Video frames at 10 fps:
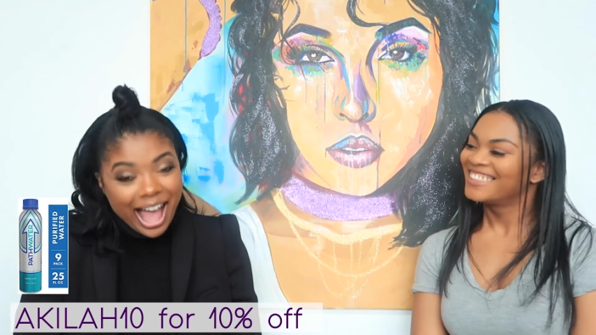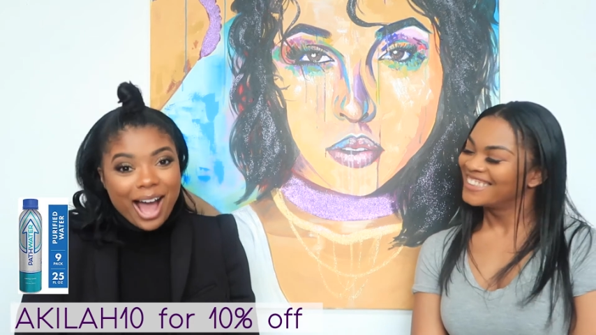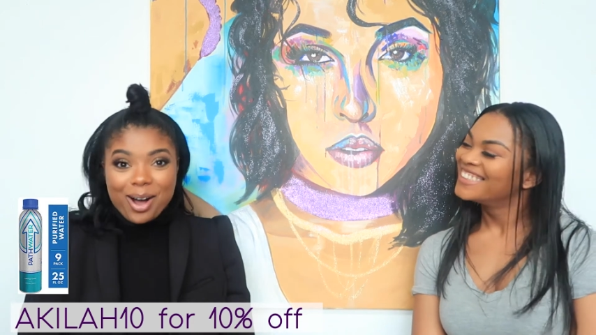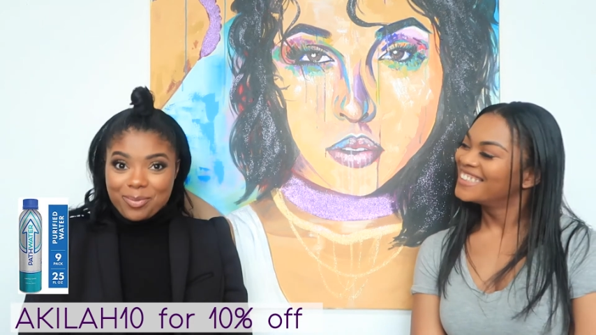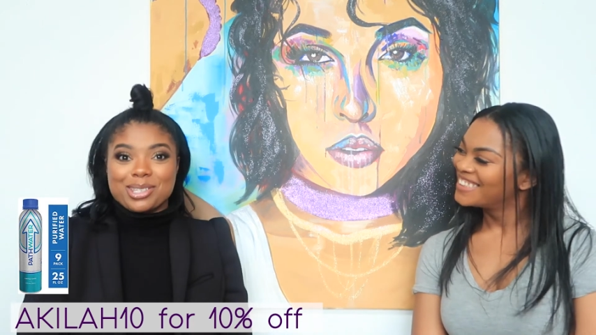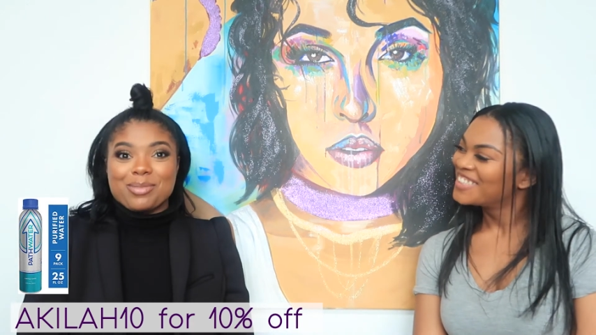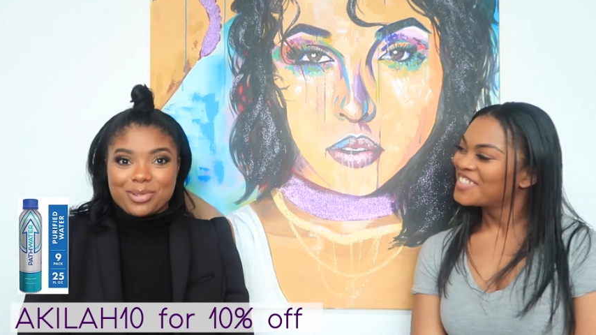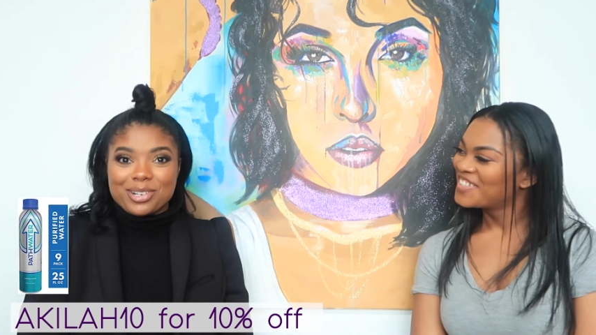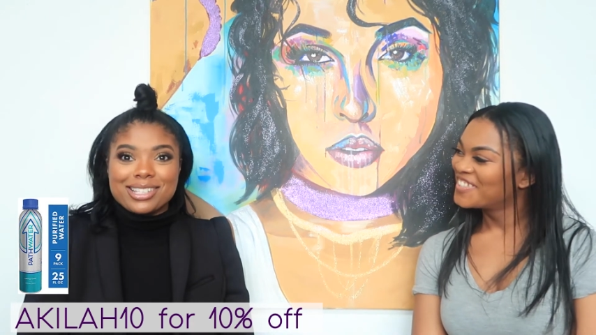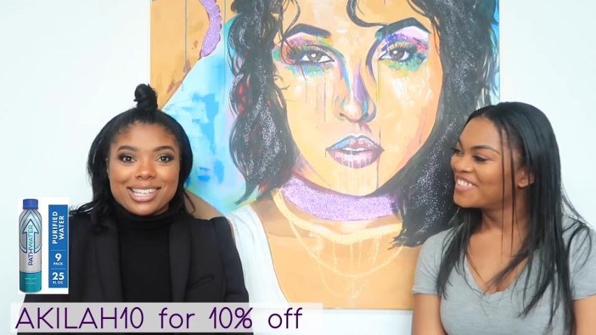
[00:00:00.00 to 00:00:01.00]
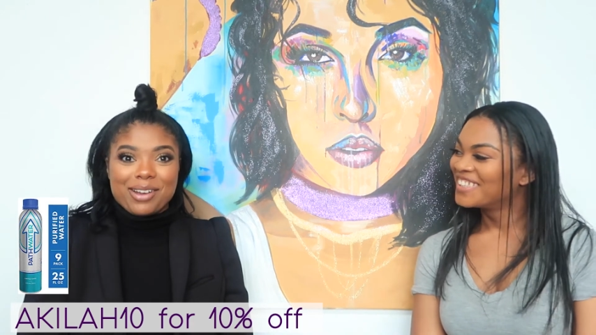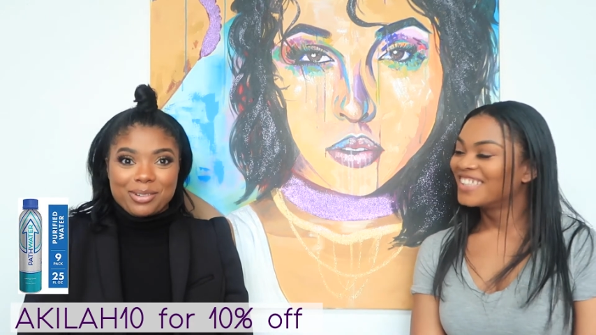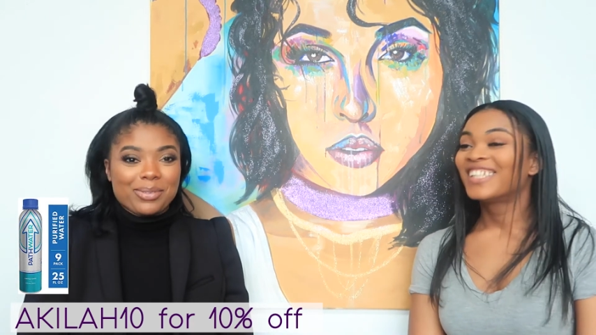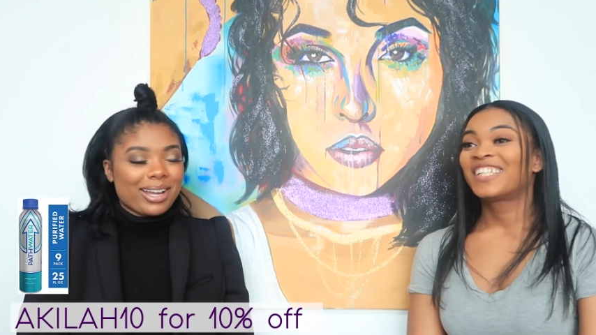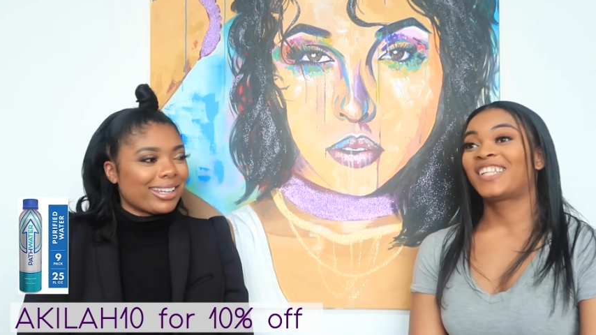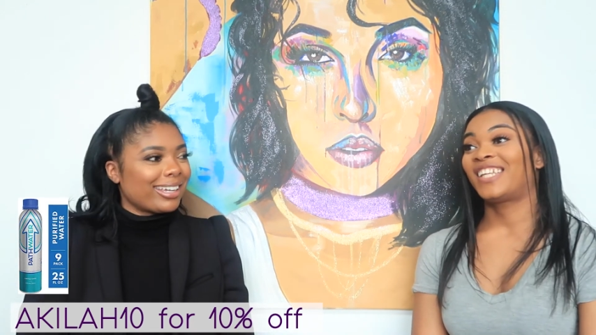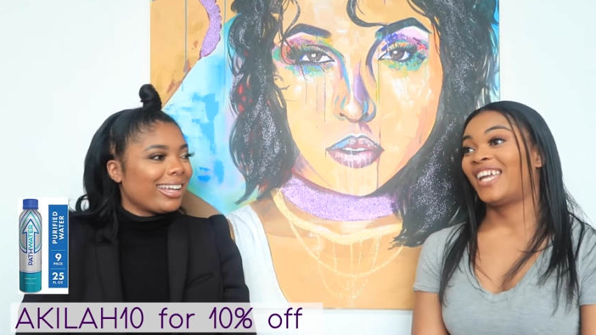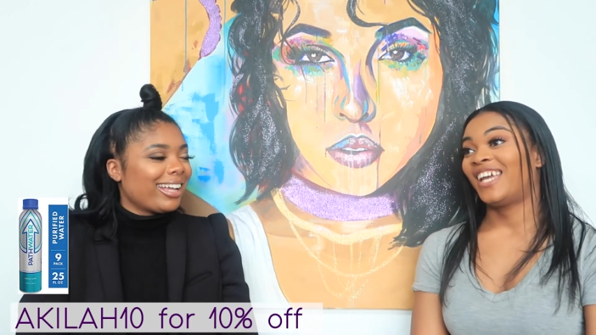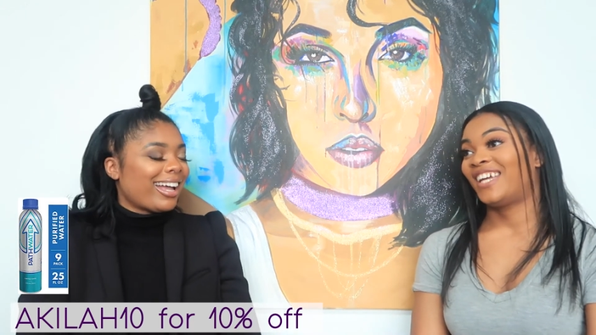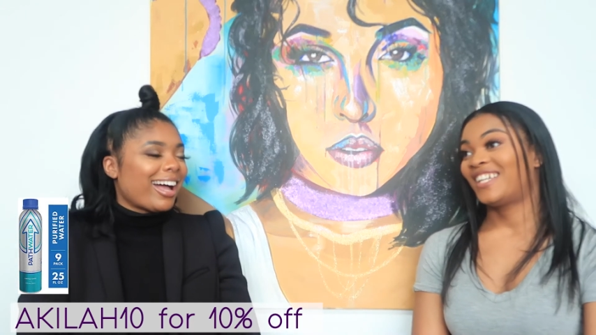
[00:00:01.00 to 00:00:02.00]
Speaker 1: I hope it's important to everybody.
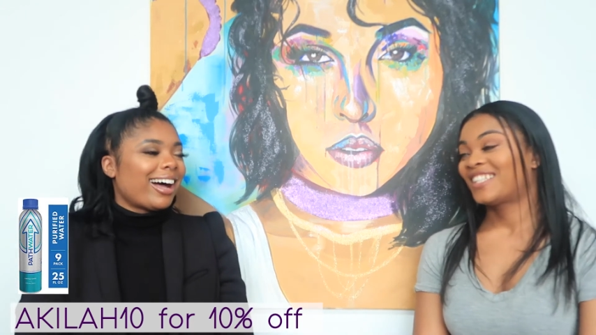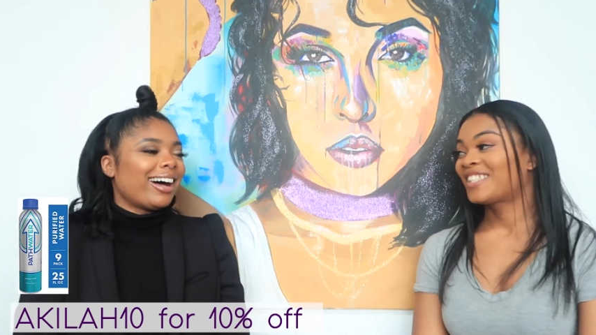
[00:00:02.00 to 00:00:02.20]
Yeah.